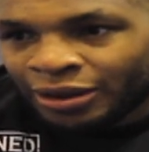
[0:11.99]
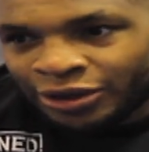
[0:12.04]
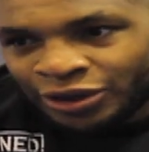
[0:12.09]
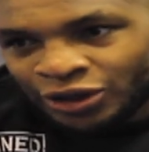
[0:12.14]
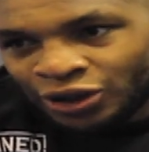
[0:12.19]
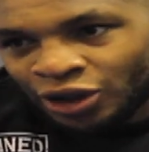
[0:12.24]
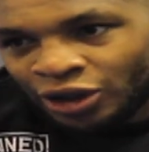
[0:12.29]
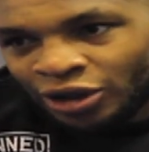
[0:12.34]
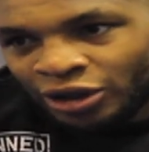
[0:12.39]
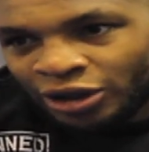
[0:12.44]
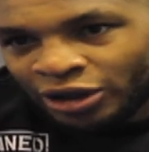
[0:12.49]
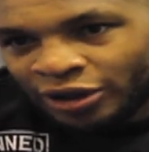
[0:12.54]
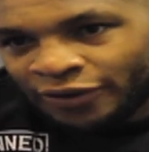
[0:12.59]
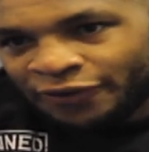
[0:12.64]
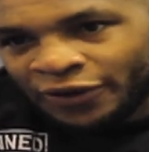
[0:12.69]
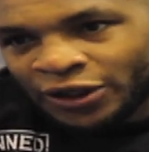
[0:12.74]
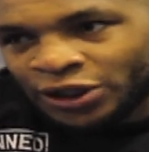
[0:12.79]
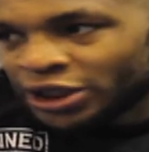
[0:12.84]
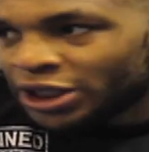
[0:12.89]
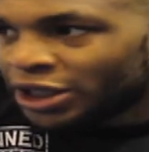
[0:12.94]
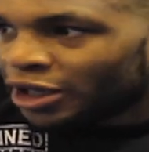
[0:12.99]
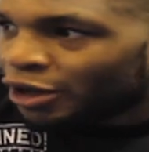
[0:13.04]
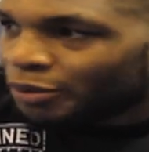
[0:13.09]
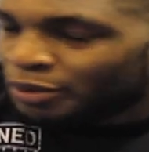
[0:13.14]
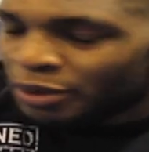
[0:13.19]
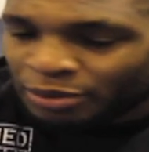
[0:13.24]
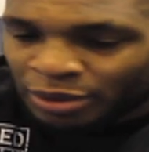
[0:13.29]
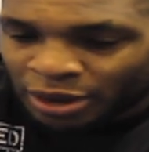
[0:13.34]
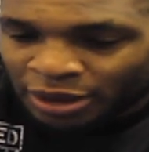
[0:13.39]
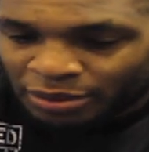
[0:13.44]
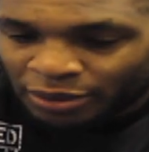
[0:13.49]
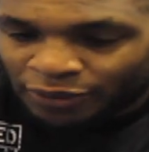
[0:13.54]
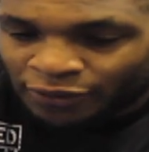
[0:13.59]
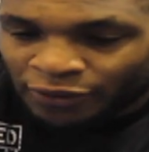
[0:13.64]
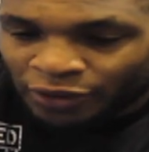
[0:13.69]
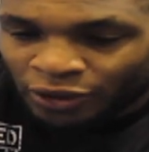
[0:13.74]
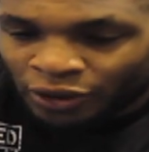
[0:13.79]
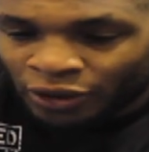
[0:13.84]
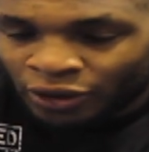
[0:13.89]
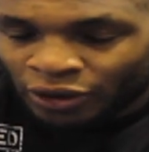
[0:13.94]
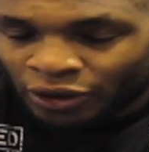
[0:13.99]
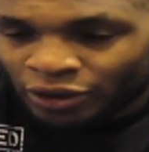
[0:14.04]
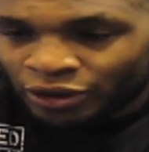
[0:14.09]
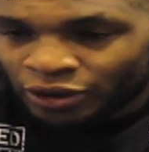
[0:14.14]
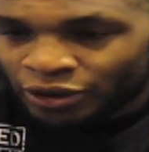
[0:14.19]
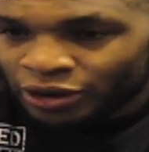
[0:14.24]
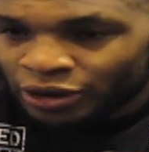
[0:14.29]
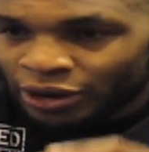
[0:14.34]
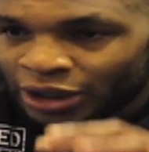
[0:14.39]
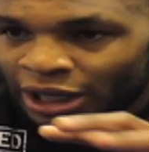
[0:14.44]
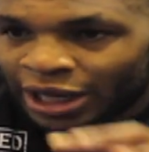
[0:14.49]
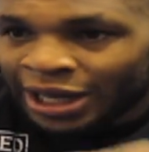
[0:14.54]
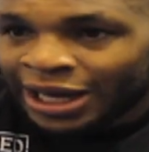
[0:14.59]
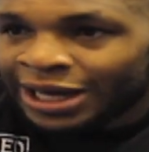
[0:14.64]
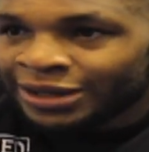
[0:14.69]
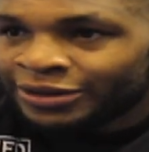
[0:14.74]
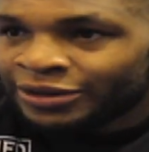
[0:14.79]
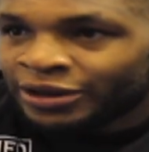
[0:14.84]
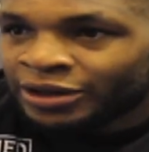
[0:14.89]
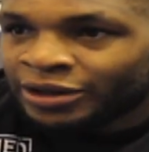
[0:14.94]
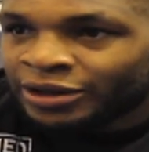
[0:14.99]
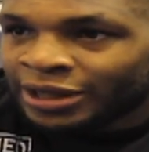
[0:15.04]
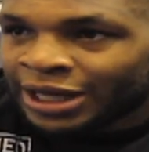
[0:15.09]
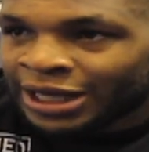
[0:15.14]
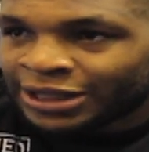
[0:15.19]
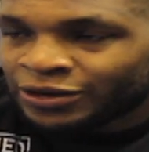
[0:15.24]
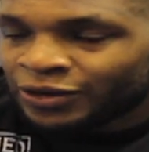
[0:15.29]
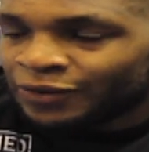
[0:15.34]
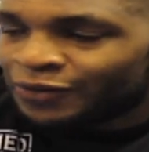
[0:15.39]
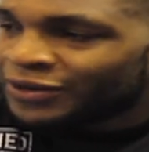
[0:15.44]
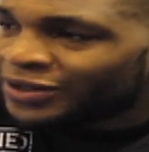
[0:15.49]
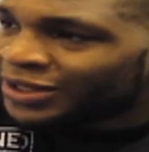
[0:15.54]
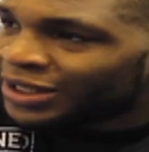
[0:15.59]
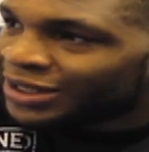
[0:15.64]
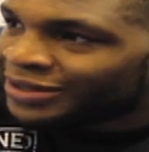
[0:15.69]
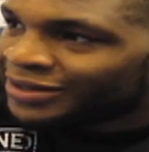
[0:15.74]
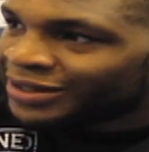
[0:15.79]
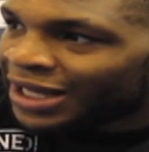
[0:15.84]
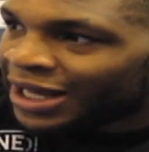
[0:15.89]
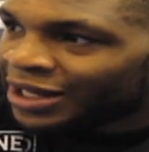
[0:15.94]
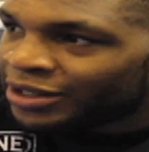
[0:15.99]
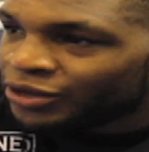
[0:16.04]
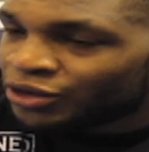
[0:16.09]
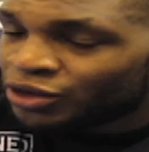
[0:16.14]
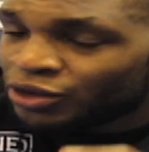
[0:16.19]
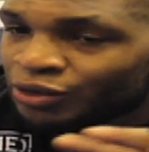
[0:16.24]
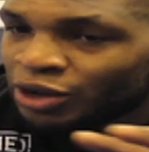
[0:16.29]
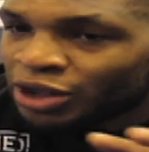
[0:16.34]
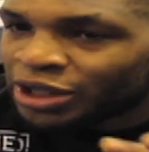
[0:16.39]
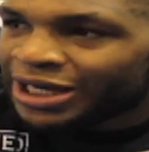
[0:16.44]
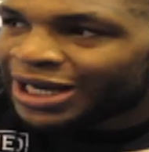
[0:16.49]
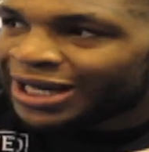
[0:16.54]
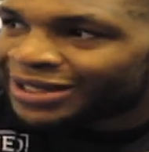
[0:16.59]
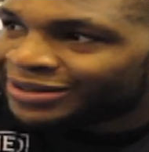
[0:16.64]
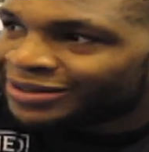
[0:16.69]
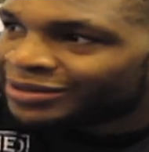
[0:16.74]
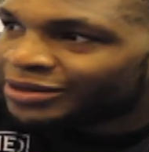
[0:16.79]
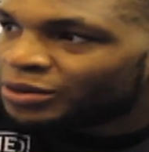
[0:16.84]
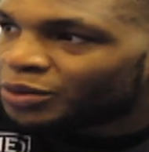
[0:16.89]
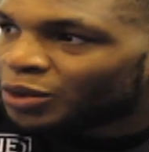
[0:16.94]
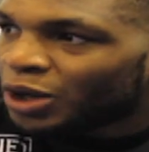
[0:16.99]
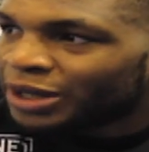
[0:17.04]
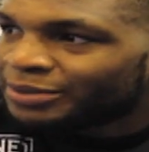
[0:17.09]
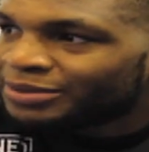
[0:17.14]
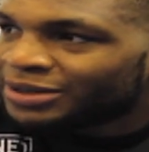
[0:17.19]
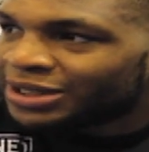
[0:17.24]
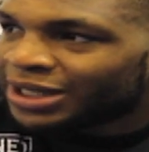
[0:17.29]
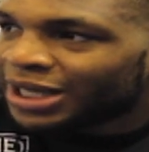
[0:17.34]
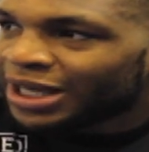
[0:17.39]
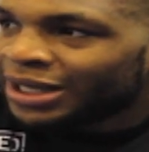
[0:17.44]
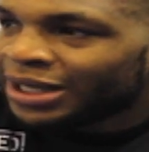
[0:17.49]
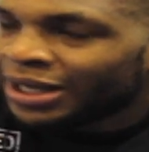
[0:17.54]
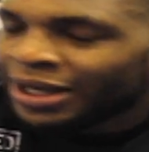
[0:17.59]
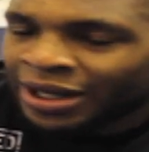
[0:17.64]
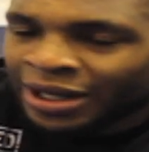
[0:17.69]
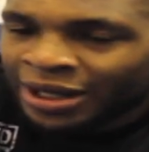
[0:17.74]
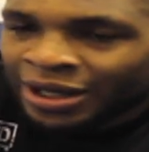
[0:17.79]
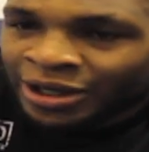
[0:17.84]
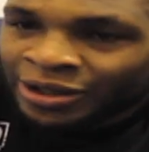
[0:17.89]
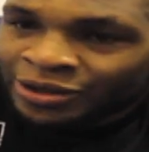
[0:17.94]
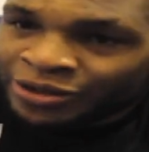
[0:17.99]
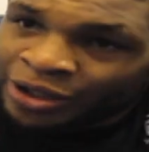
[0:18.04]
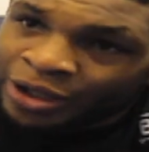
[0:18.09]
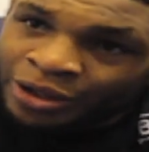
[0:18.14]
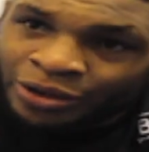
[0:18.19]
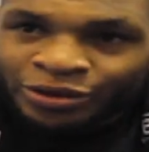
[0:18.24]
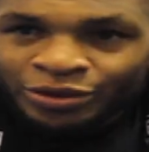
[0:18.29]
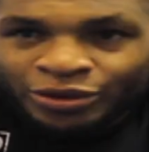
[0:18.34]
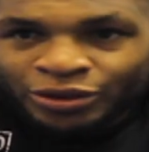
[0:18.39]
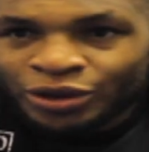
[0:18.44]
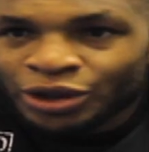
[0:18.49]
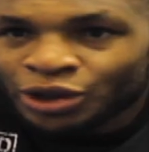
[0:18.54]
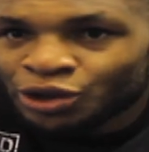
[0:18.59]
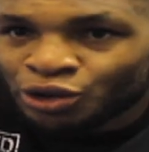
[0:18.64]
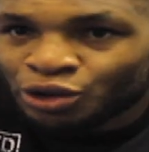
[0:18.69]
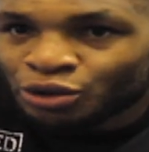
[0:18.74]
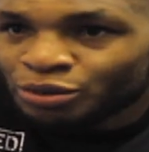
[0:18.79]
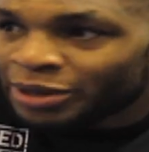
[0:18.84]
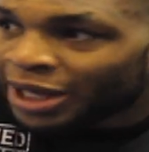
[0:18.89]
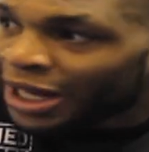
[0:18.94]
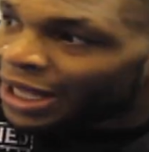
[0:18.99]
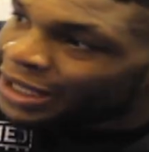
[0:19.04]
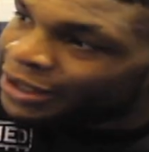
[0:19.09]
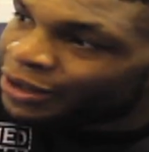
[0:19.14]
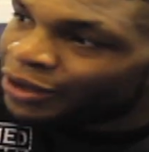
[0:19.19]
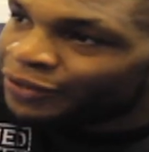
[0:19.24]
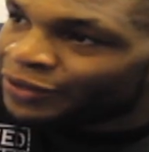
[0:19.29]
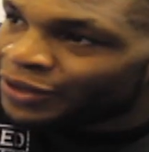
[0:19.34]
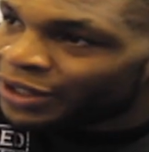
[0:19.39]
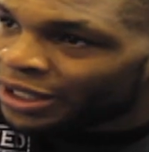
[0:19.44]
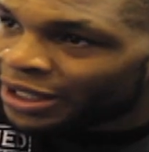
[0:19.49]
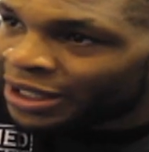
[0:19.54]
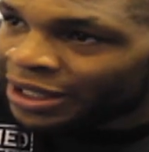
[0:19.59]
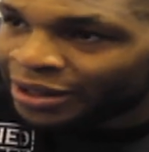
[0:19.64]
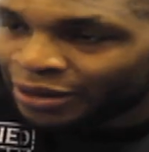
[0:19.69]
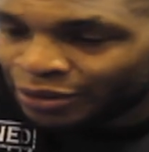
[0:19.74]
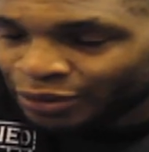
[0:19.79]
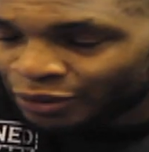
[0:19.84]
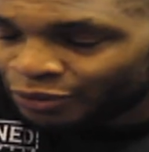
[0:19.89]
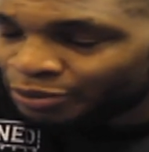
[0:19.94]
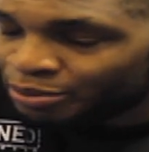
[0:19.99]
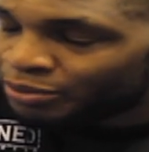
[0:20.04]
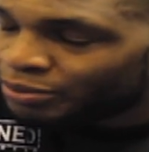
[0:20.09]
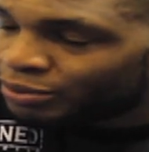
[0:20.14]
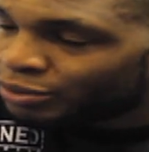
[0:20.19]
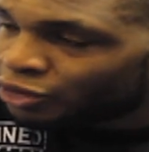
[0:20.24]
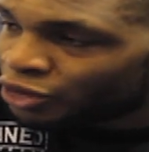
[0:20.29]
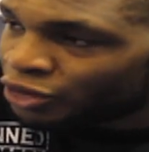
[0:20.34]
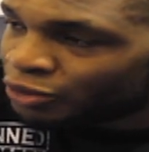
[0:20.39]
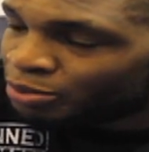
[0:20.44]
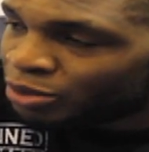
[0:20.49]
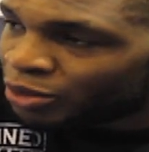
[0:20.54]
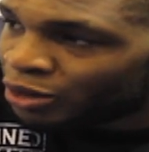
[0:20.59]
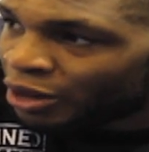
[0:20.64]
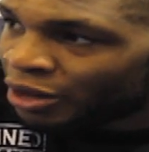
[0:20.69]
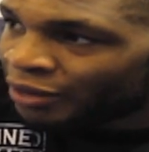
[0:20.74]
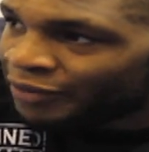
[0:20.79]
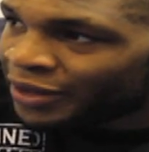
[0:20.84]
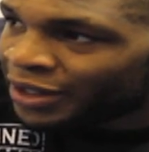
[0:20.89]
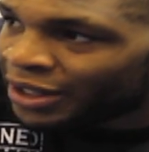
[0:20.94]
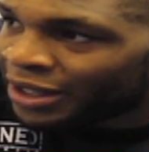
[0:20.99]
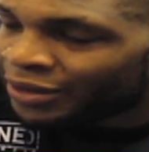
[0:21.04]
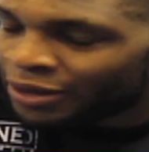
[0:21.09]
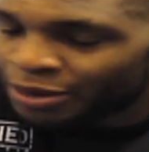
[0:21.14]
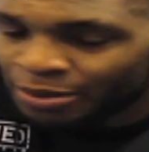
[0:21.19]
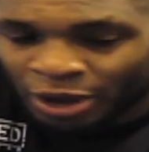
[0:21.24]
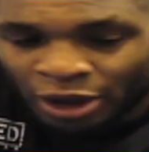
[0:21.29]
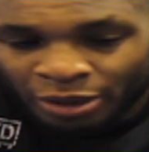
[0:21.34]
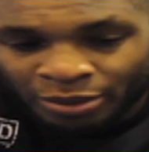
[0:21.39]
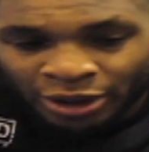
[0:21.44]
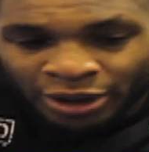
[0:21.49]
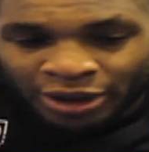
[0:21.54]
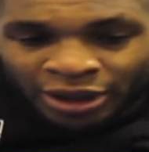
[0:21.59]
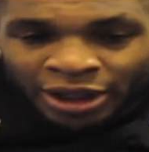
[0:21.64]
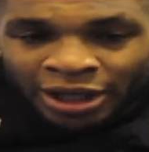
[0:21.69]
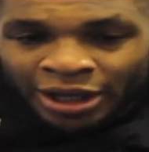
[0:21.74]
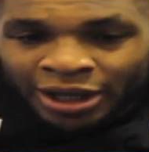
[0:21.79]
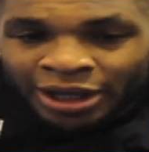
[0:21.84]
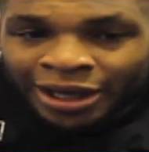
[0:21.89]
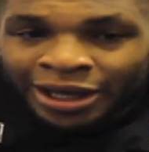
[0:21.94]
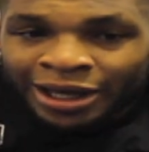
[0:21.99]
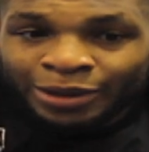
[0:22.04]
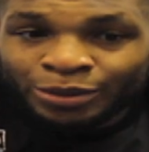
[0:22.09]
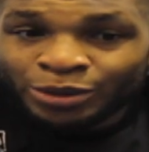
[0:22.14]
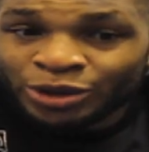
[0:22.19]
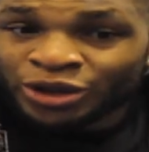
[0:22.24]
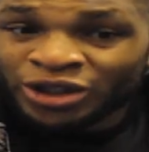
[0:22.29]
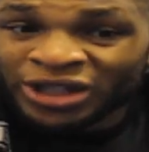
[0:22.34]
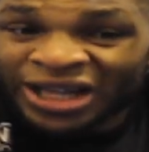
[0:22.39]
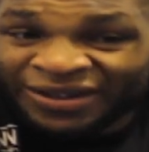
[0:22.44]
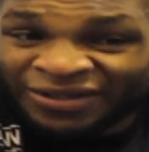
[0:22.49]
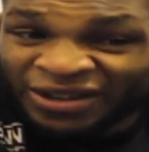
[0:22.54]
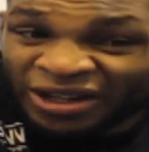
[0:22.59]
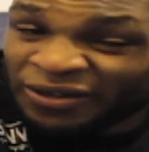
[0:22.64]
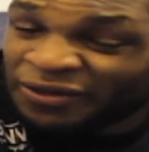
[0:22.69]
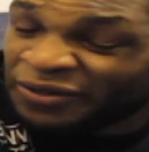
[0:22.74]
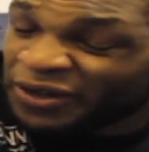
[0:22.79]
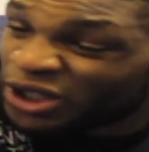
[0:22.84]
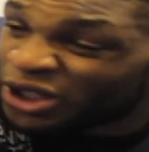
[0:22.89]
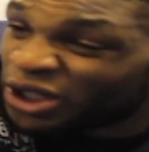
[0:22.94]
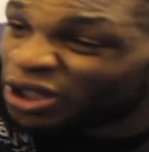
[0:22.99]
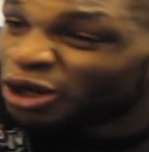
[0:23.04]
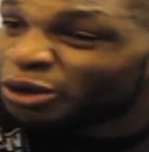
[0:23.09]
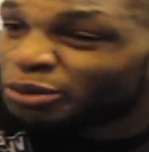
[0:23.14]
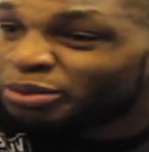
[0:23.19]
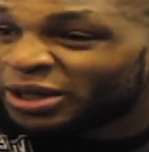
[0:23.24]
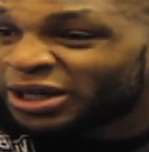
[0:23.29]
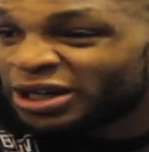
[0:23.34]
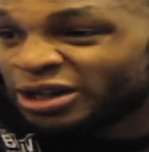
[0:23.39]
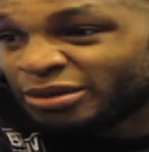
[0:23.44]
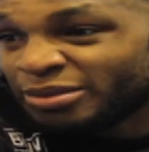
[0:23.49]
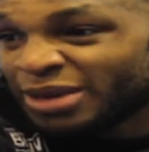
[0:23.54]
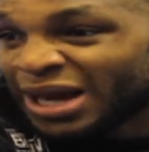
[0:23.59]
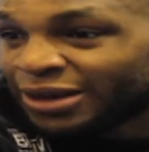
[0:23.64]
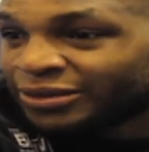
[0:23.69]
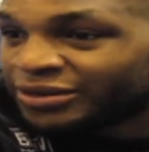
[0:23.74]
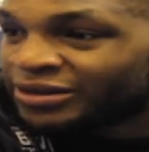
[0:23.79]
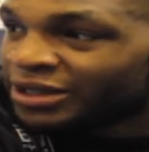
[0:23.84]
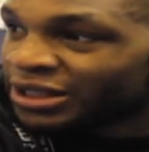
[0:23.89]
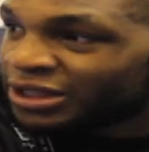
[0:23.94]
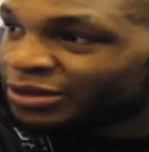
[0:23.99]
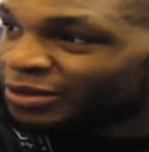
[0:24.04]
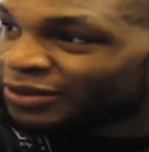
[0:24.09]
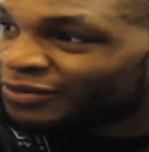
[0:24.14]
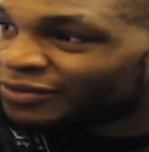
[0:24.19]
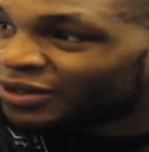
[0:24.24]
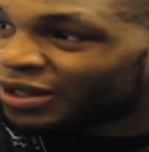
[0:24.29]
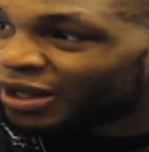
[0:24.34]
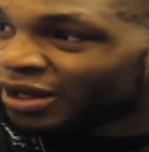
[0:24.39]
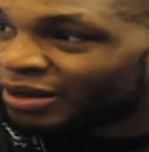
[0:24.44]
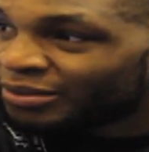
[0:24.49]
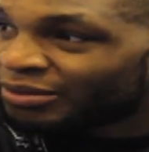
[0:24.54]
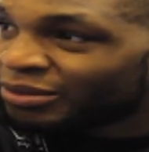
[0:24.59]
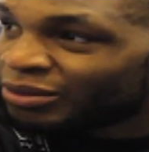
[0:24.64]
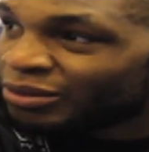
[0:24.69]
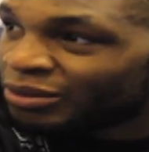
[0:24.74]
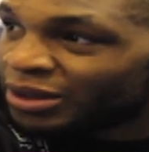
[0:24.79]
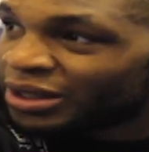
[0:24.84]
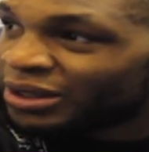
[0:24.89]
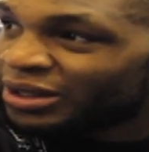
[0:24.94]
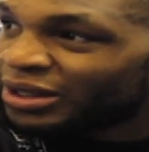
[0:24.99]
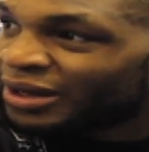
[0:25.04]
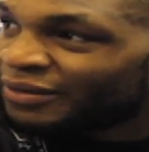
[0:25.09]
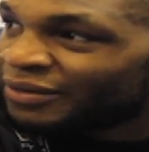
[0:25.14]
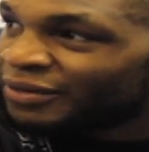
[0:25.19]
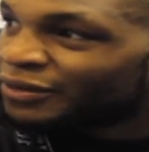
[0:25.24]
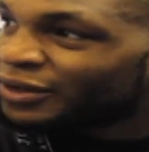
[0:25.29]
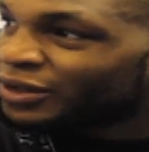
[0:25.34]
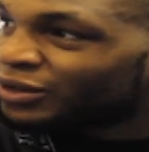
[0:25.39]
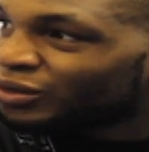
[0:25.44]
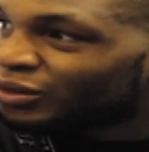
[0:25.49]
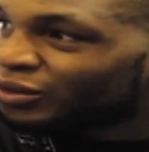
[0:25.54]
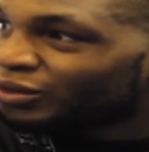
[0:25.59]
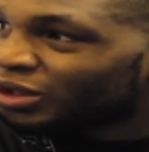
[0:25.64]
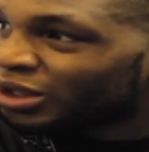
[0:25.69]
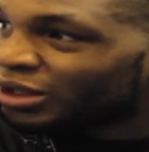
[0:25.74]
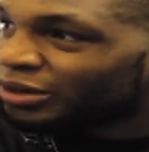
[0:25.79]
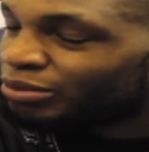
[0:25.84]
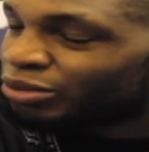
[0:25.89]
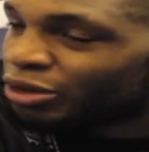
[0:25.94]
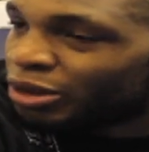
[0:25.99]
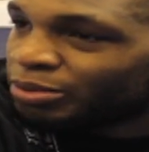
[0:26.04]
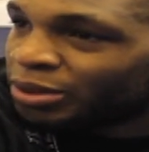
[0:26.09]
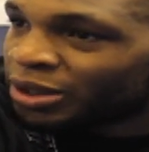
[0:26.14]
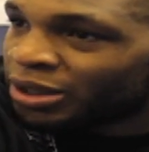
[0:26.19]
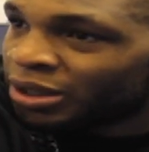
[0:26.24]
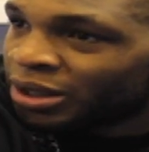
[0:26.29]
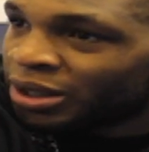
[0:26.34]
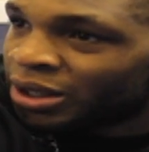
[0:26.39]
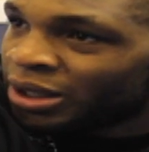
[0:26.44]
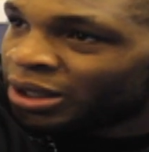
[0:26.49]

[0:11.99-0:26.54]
It's not officially open, but before I had the actual facility, I used to run classes at the YMCA. So the group that I had over there, we've just brought over here at the moment, and we should have an official opening in about 6 months' time when everything's all done proper.